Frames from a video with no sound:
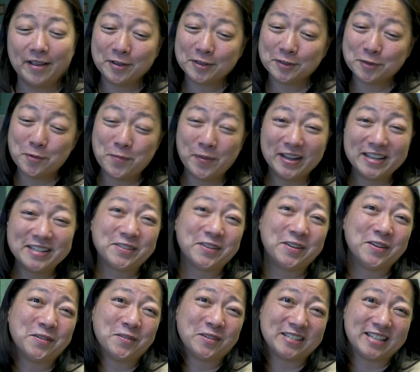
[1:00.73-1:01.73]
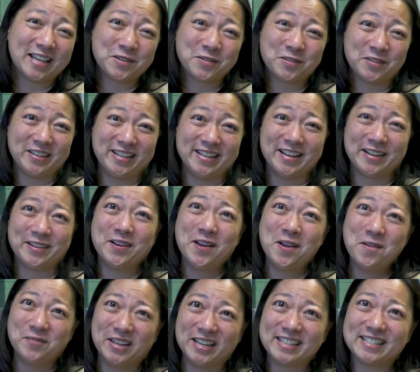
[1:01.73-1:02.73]
So my start was actually in
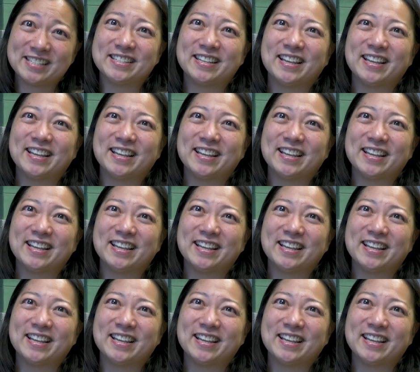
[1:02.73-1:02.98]
economics.